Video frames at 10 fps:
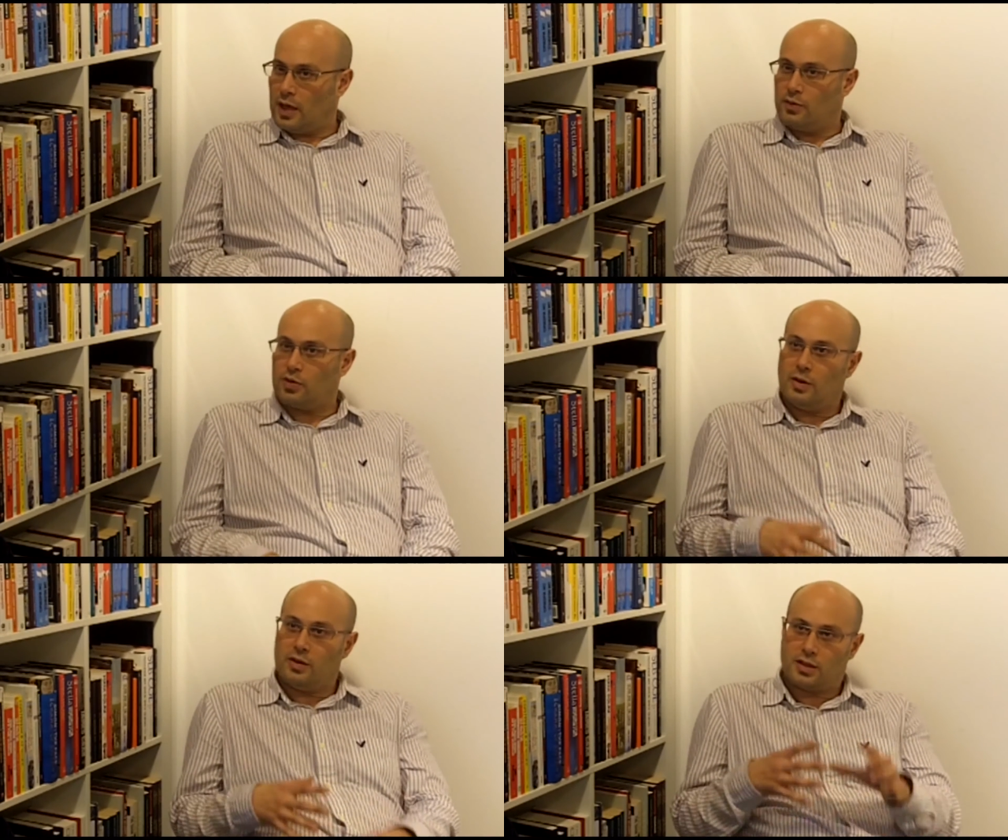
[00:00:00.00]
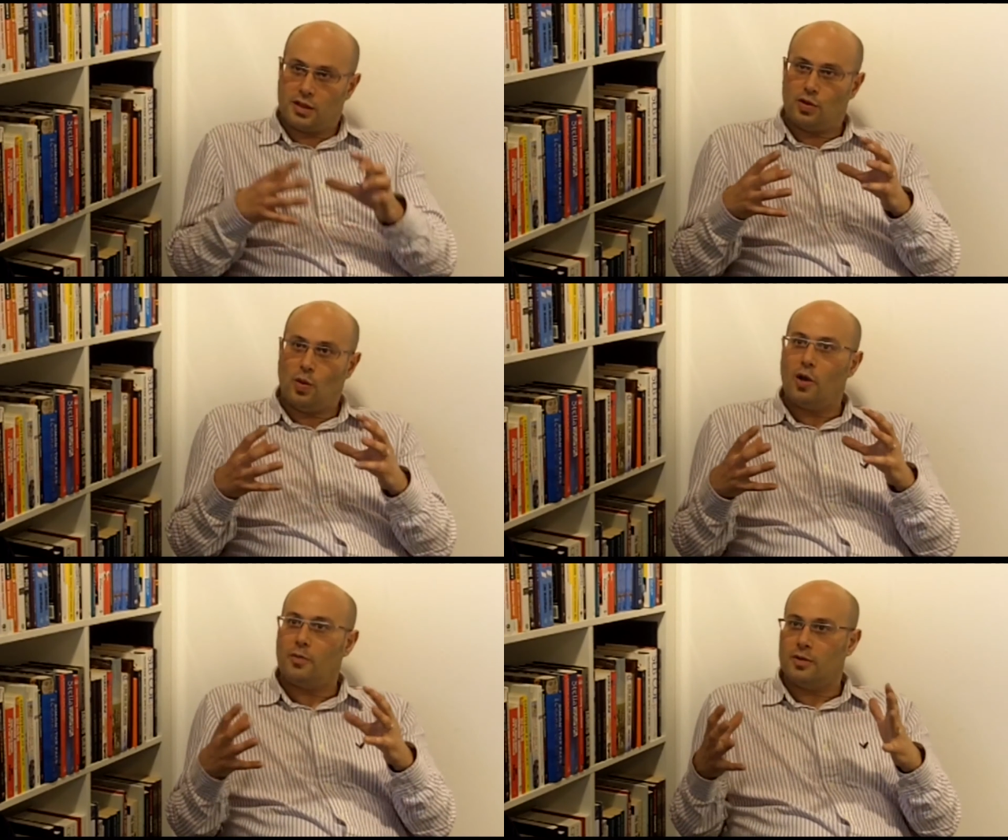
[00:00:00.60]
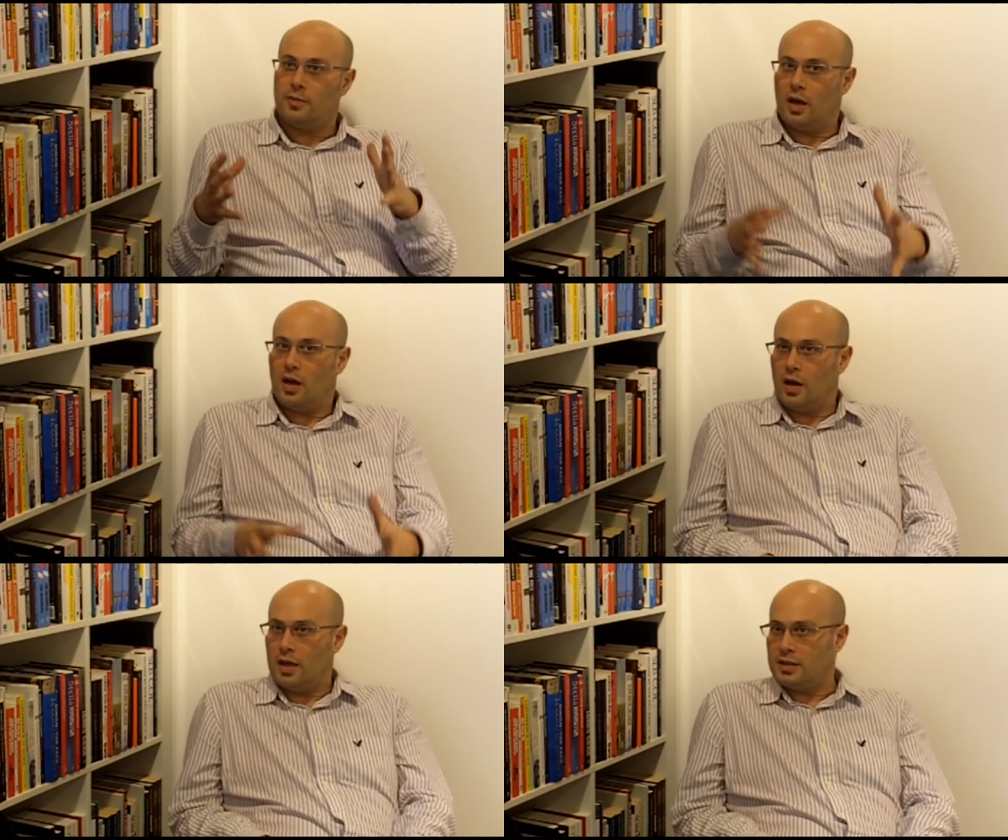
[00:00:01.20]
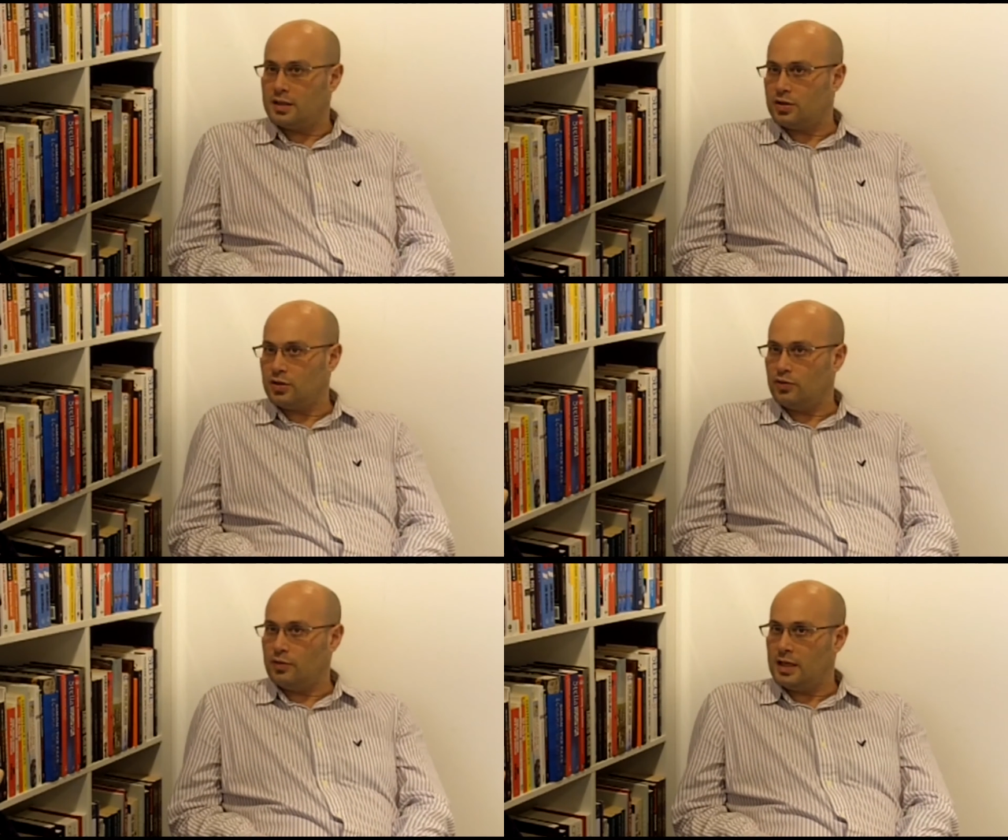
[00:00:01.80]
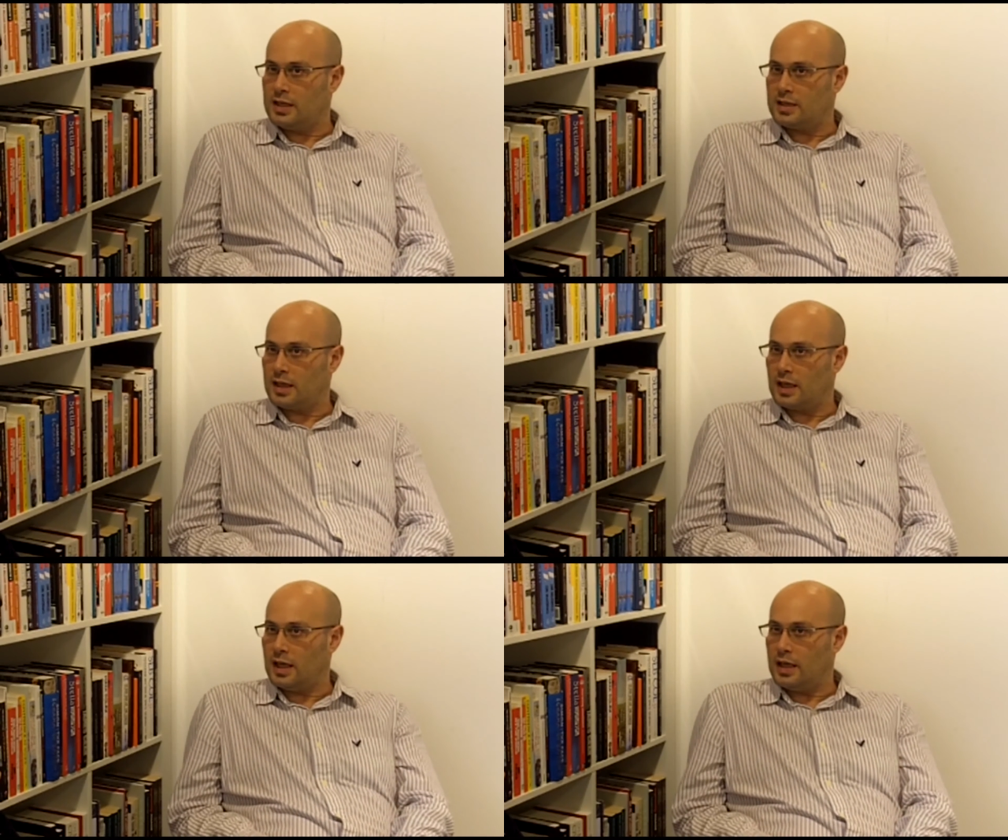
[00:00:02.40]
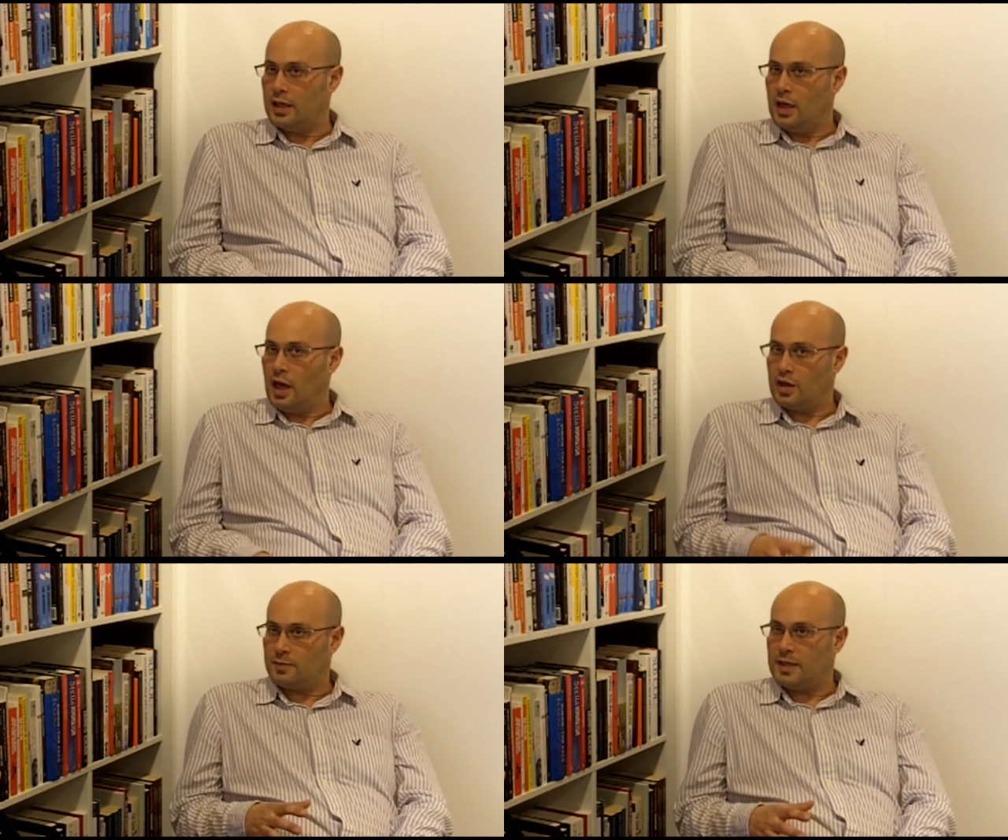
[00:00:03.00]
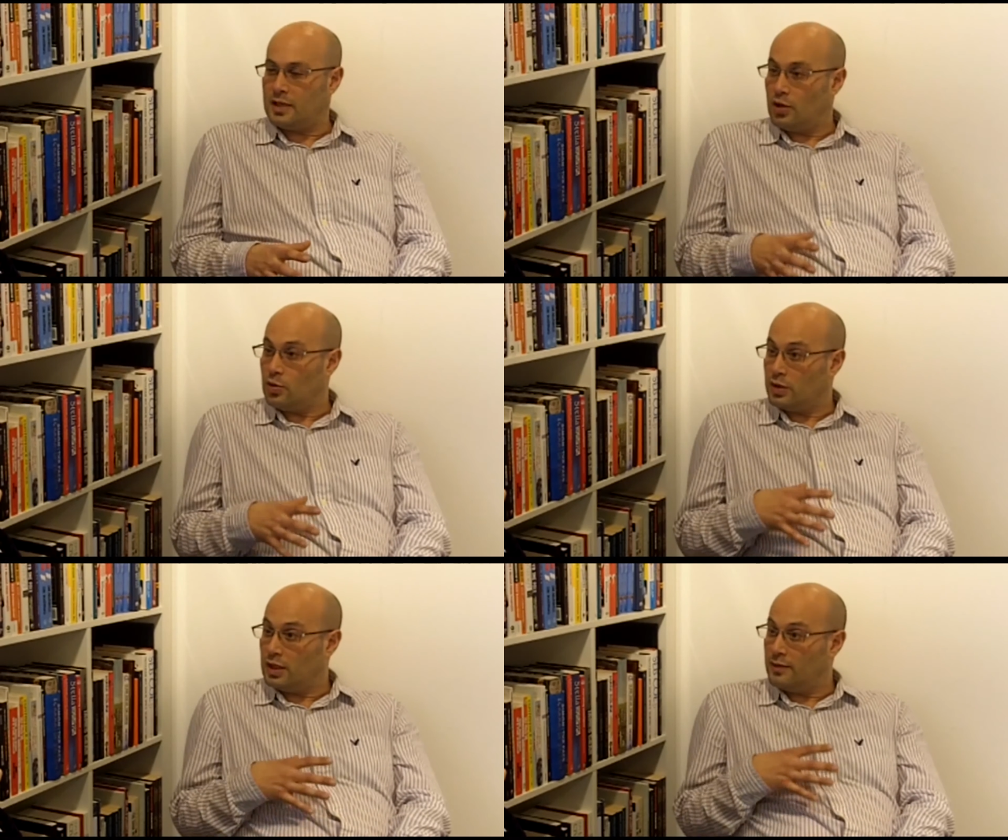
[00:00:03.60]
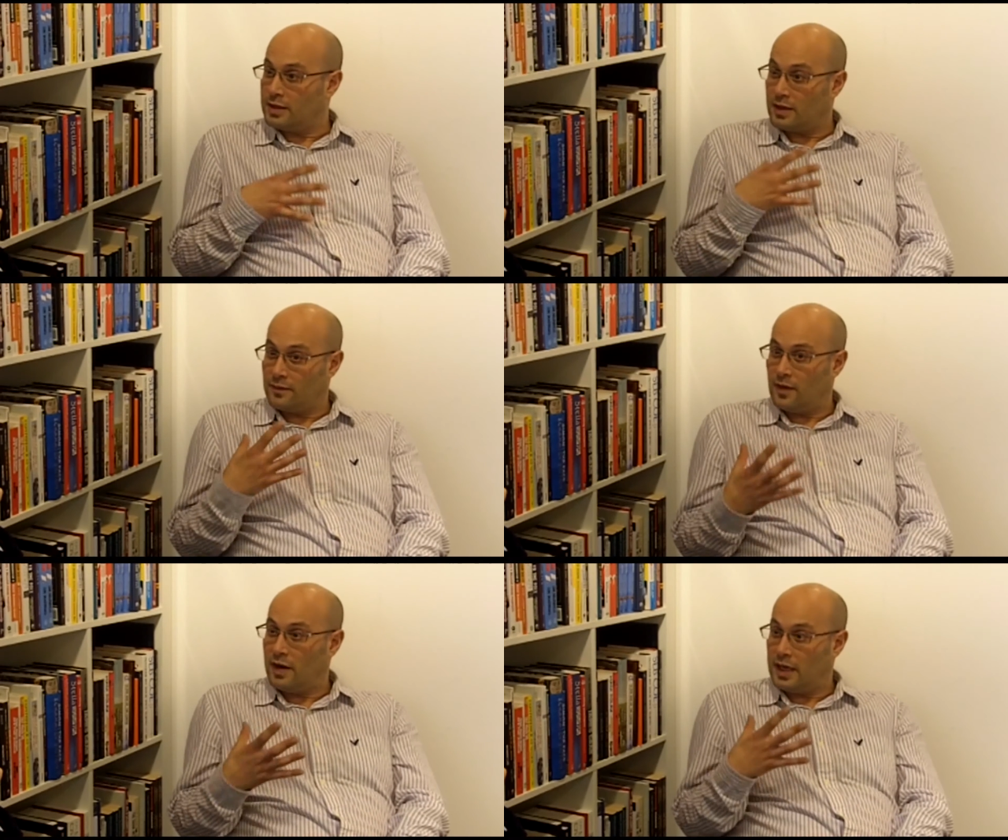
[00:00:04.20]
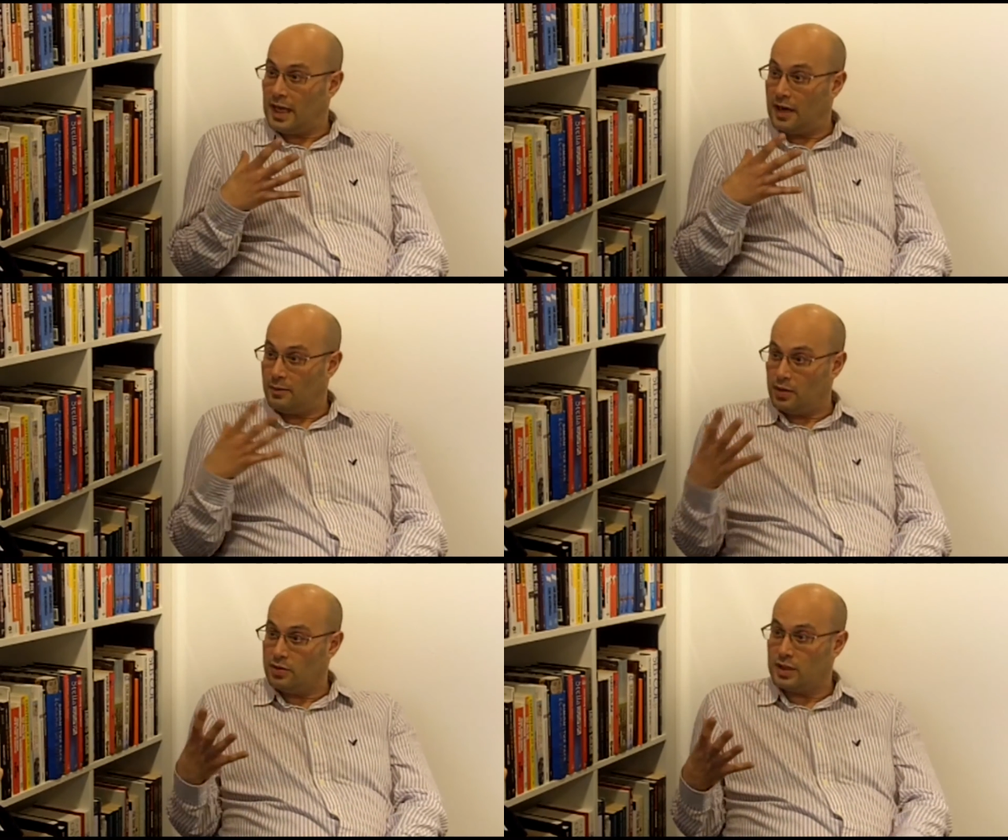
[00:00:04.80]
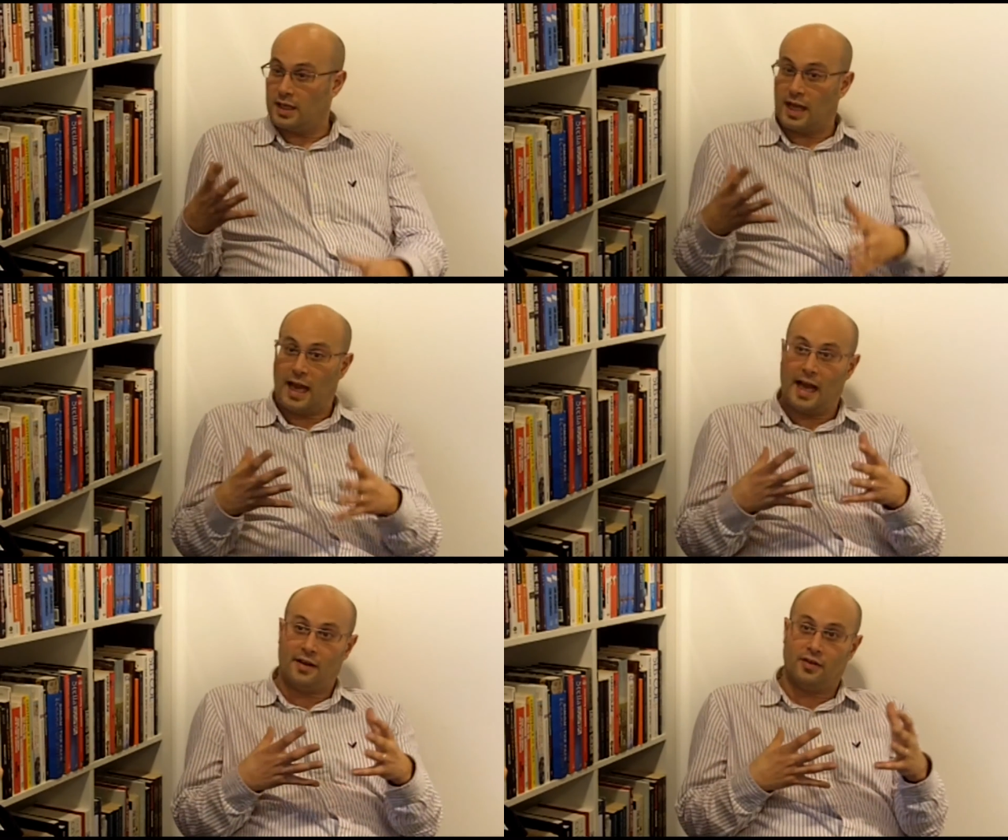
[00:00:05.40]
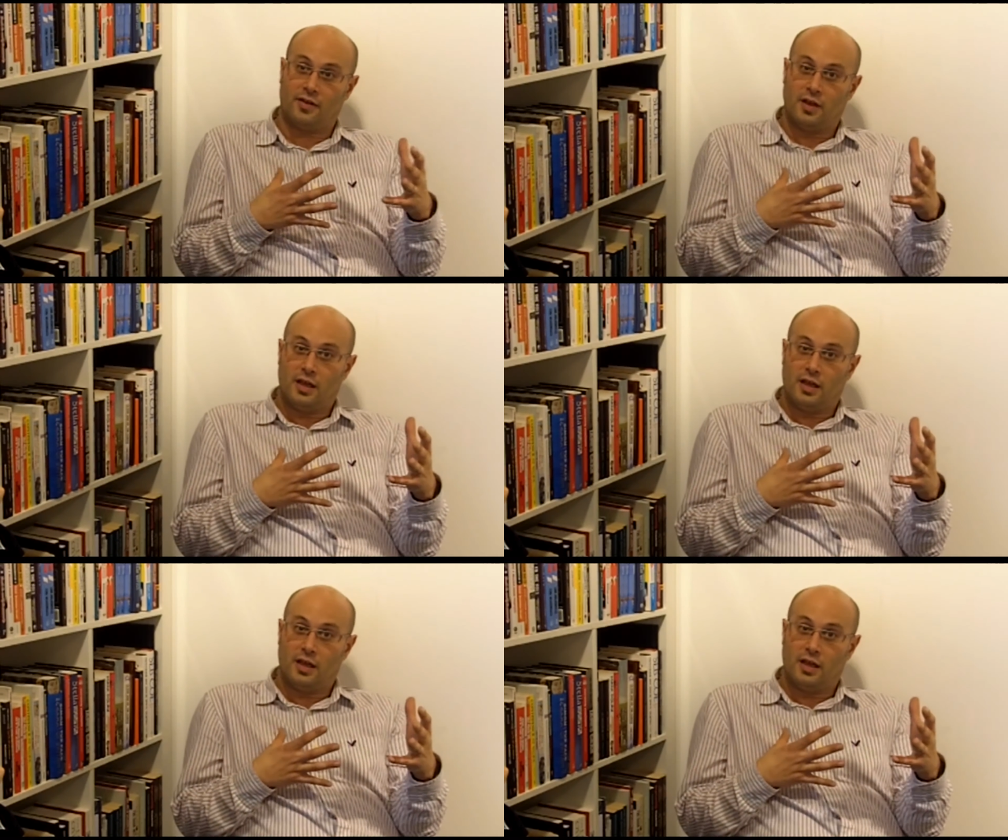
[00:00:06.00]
it was almost, you opened my eyes to realistically a speaker who can deliver something funny and amusing and